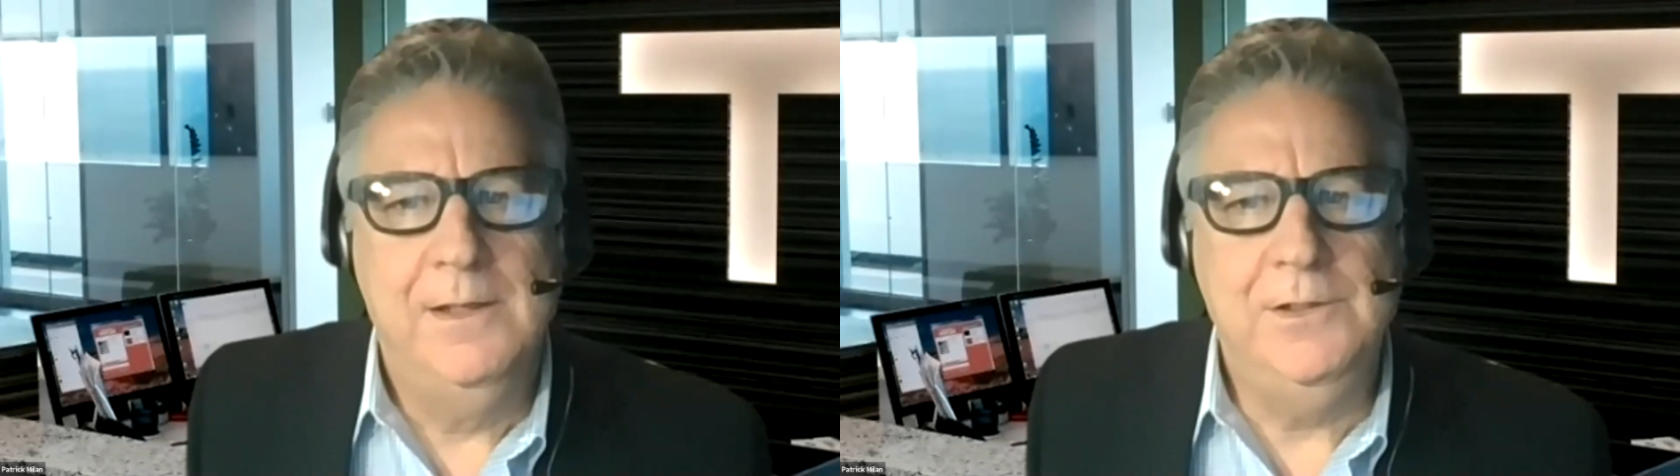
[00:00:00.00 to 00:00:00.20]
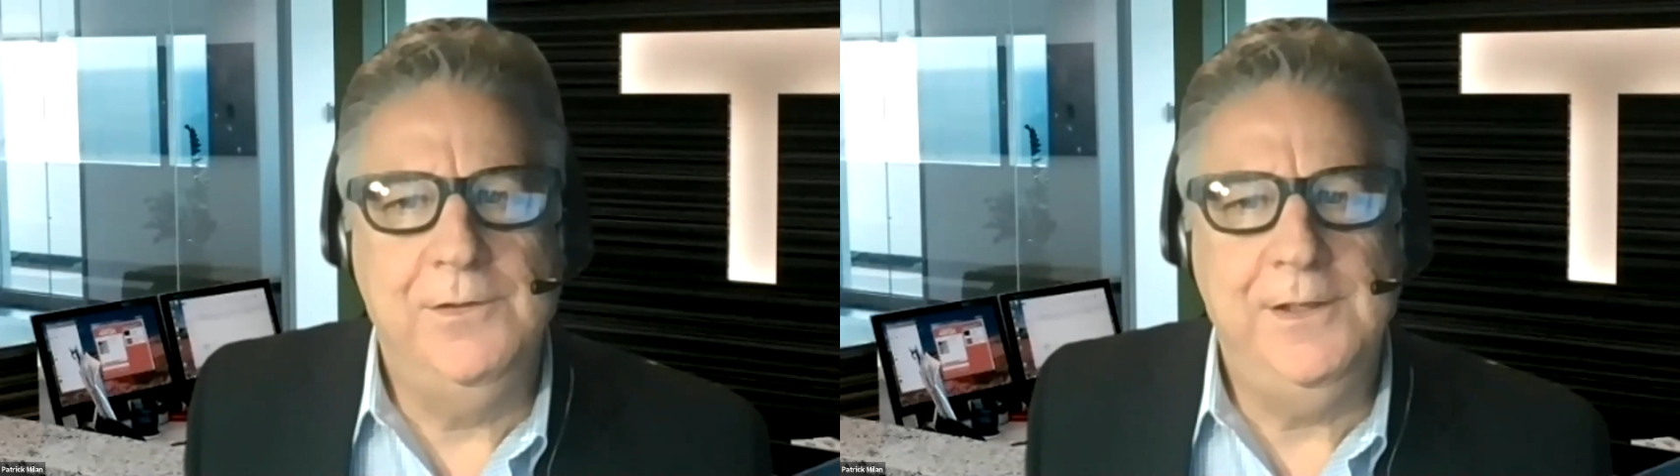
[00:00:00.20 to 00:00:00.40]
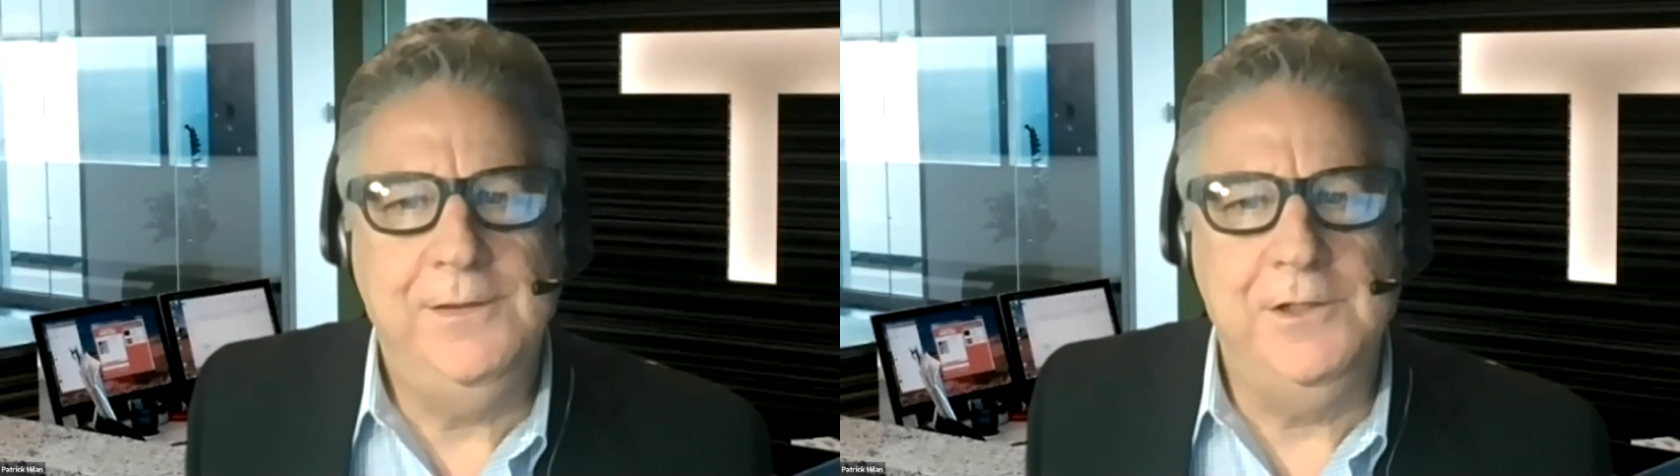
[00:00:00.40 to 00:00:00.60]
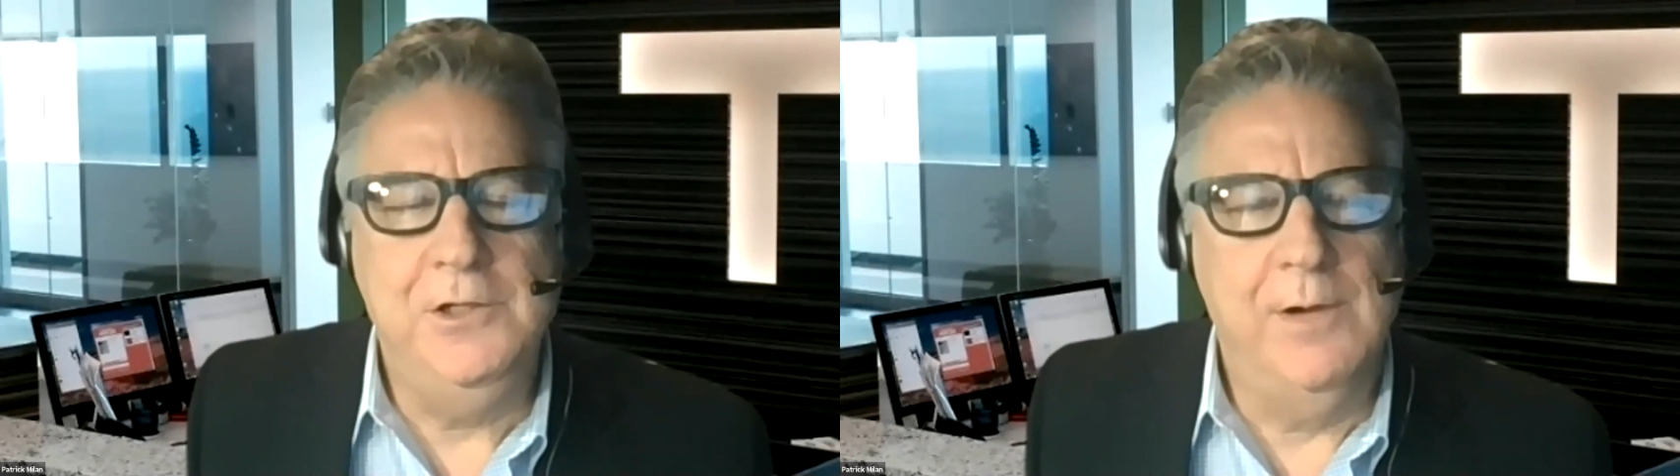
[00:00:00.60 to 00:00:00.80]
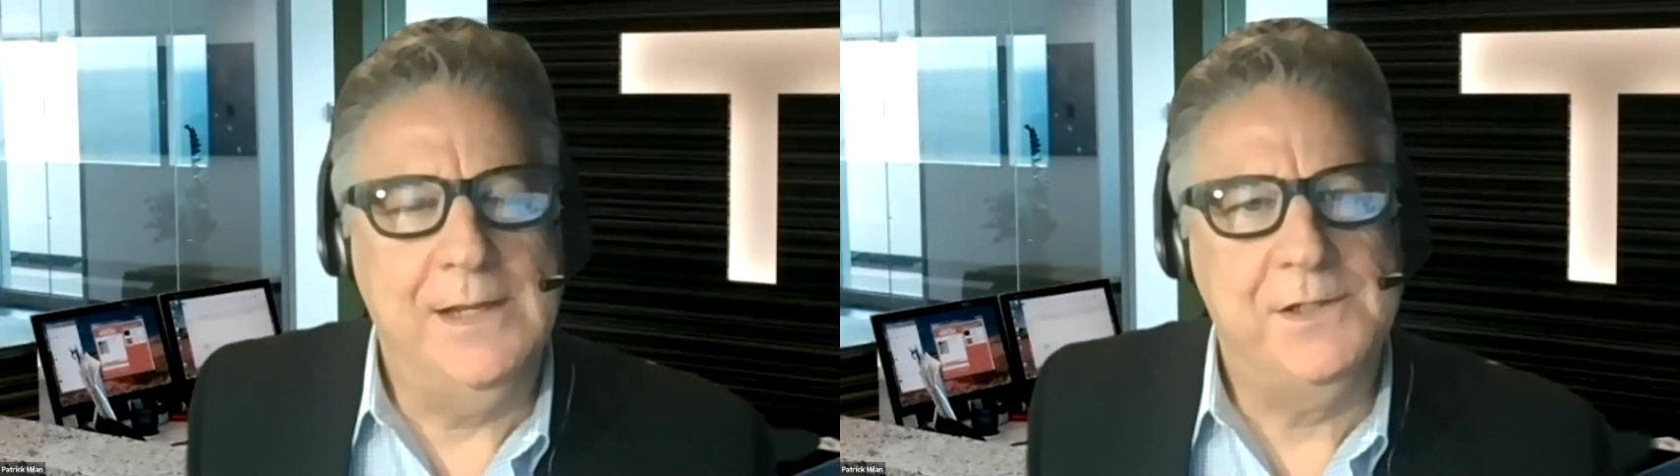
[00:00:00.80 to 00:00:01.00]
you think the
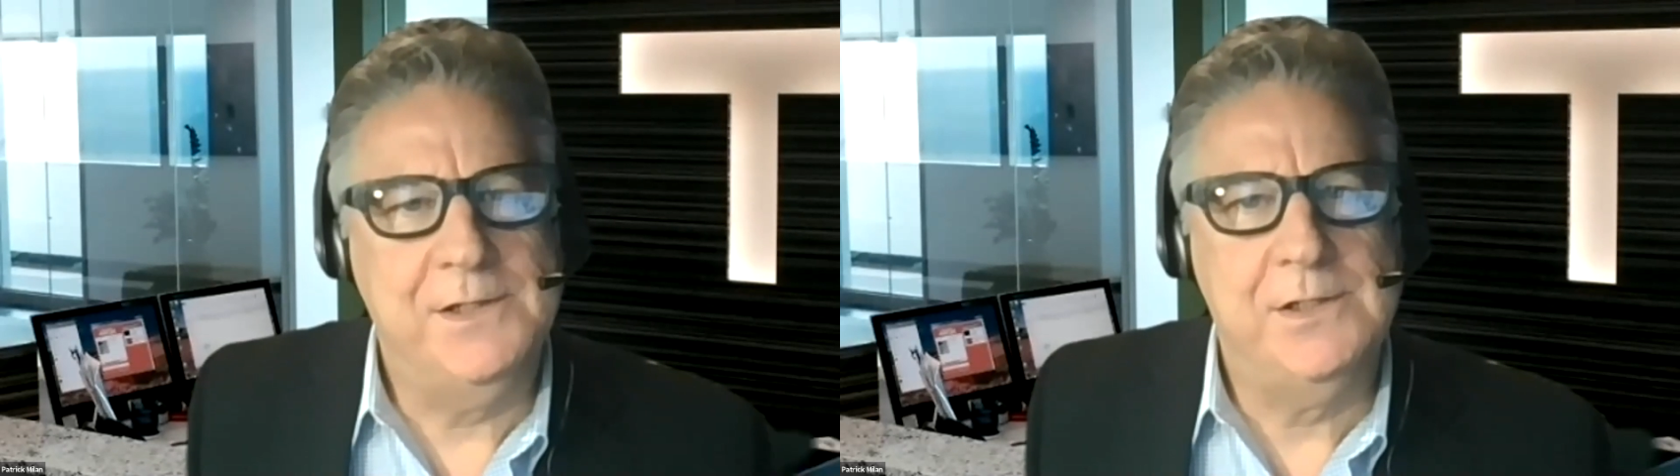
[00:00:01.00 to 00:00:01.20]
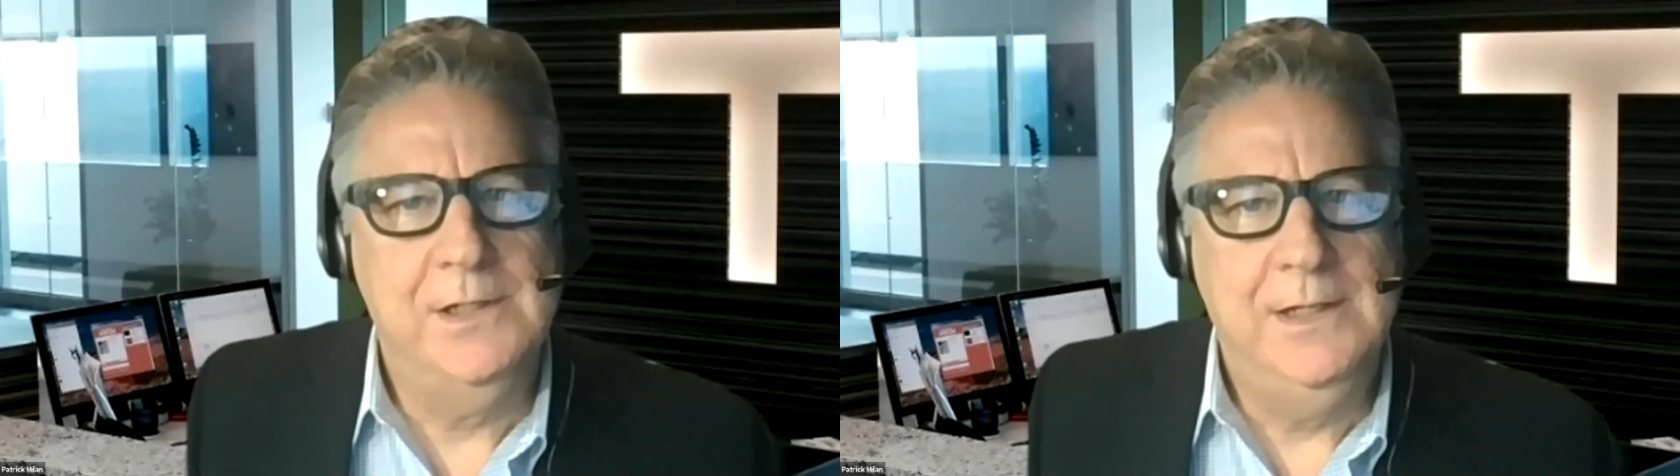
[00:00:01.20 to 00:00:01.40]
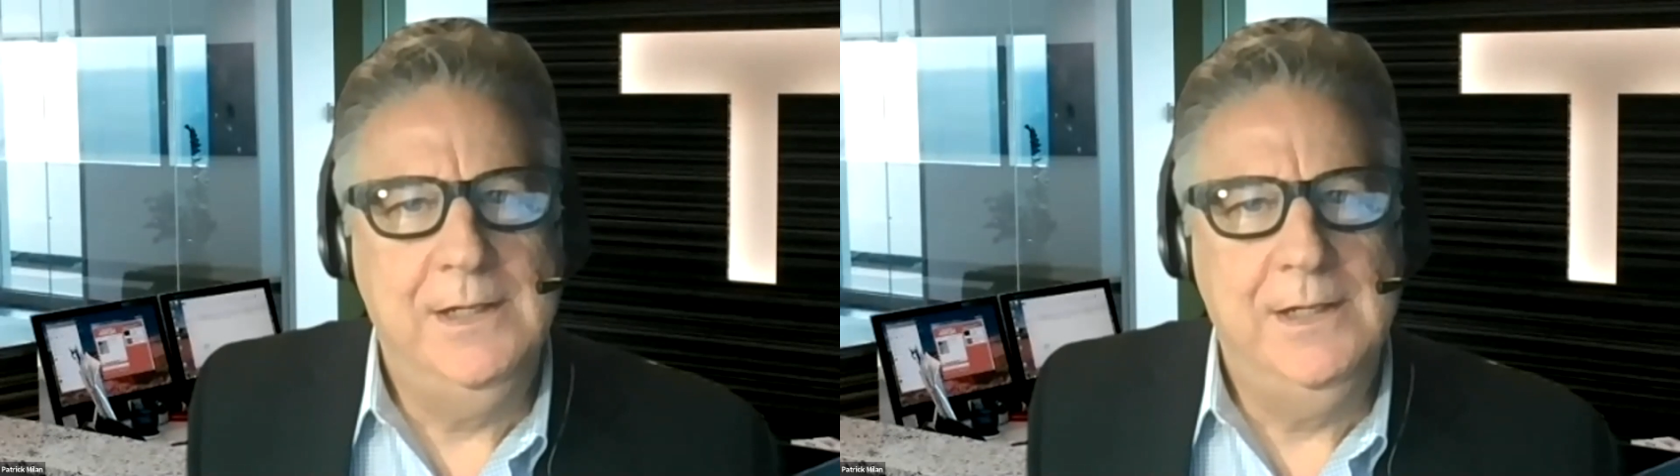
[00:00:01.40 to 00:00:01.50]
U.S.,